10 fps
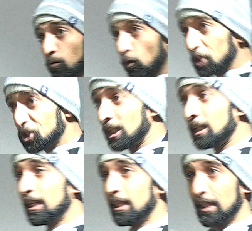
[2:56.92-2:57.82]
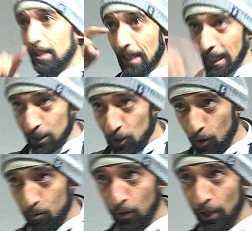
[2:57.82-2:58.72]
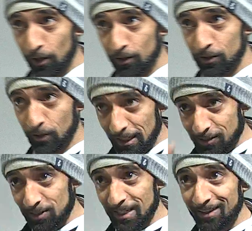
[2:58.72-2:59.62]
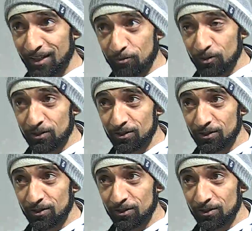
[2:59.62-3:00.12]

rushing in your prayer. Do you guys understand the difference?